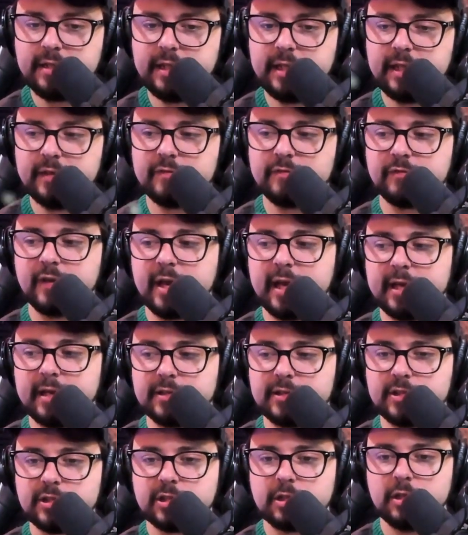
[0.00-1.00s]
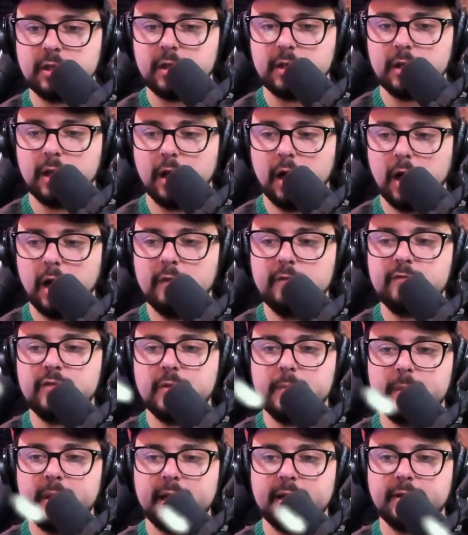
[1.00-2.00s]
the events of
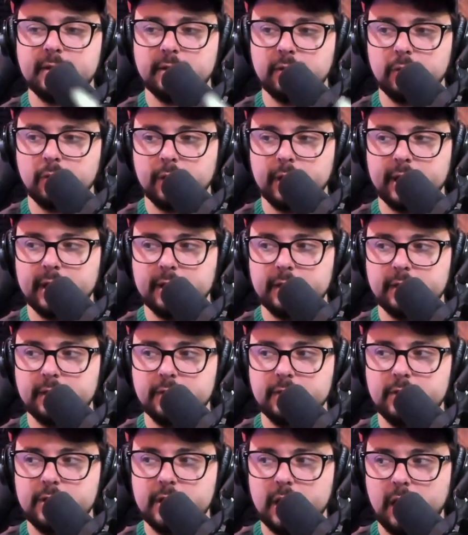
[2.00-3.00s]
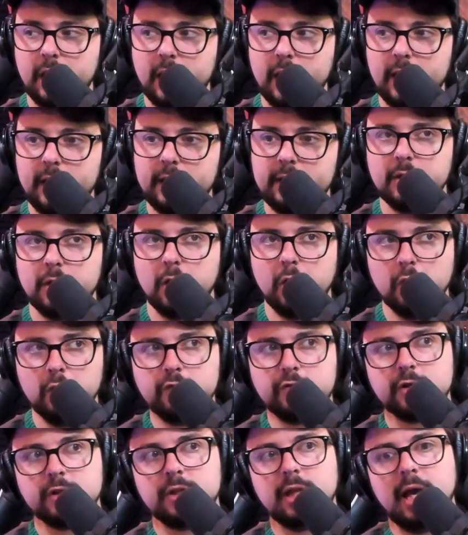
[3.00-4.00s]
The Mandalorian not
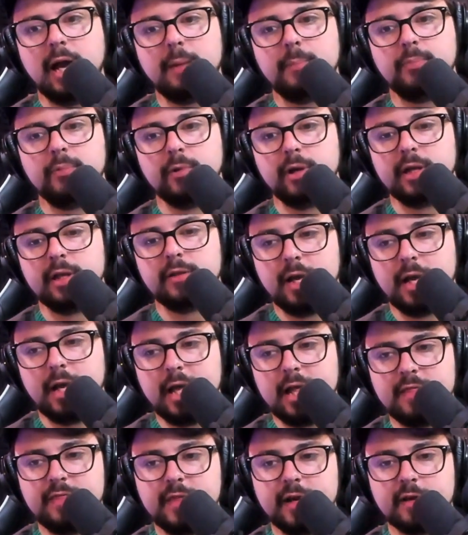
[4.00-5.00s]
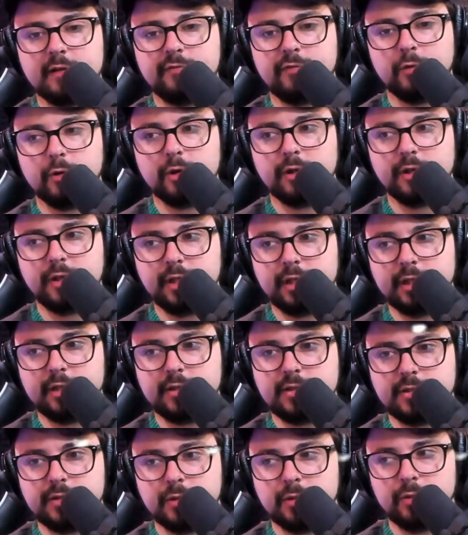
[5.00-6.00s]
overlap with and therefore
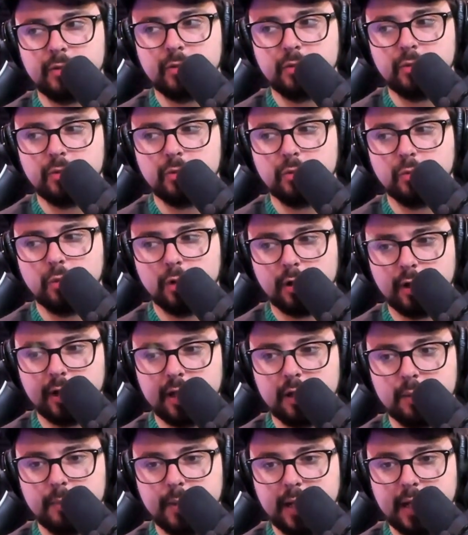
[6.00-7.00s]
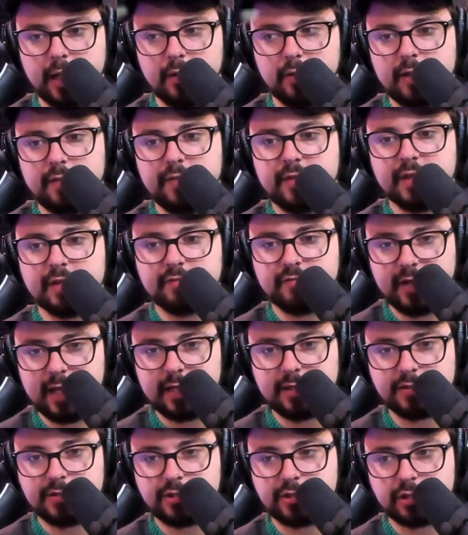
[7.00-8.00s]
need to worry about the
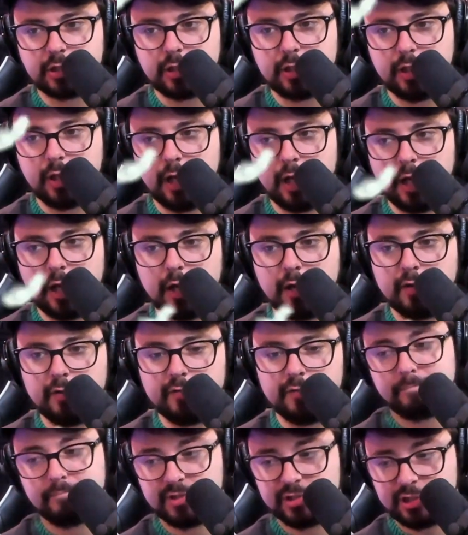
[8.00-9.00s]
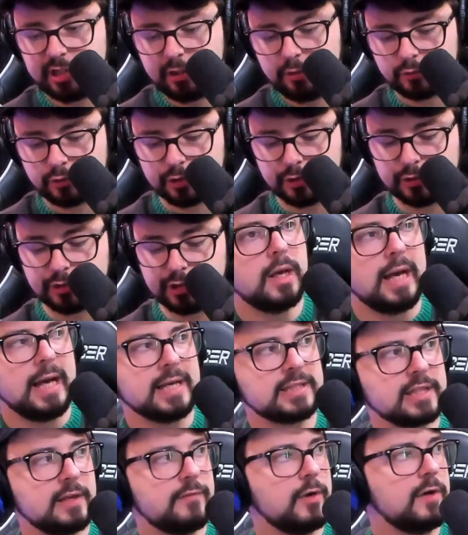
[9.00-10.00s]
events of the sequel trilogy?
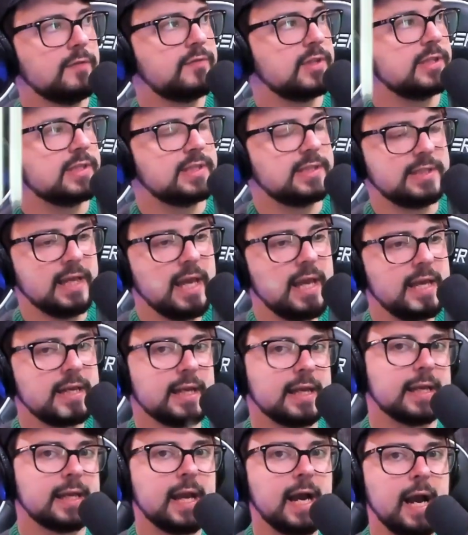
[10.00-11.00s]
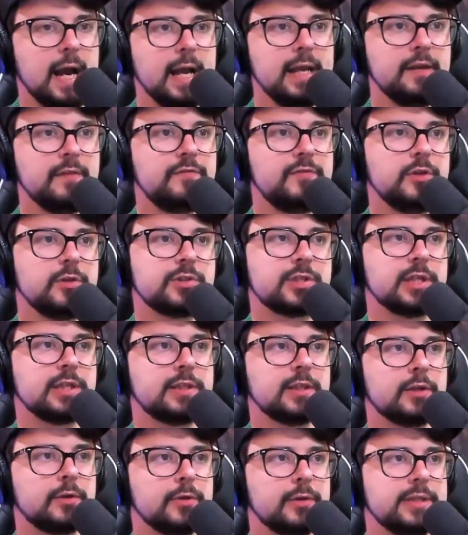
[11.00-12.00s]
As I've often said, it kind of feels
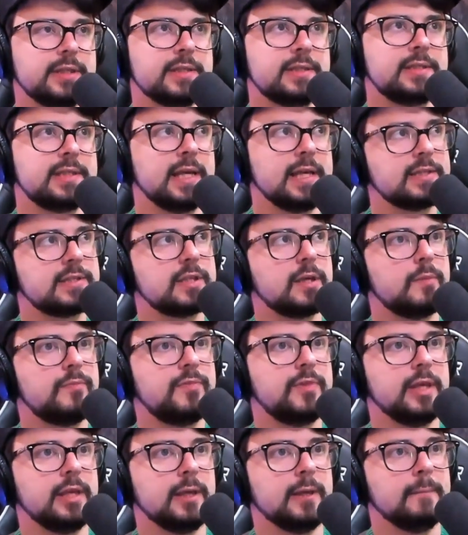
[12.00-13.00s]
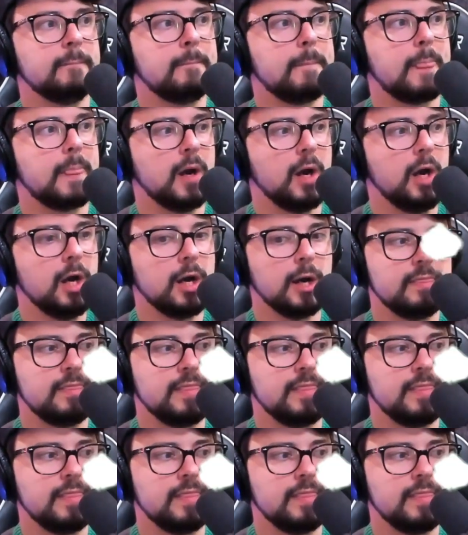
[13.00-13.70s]
like they're going to set something up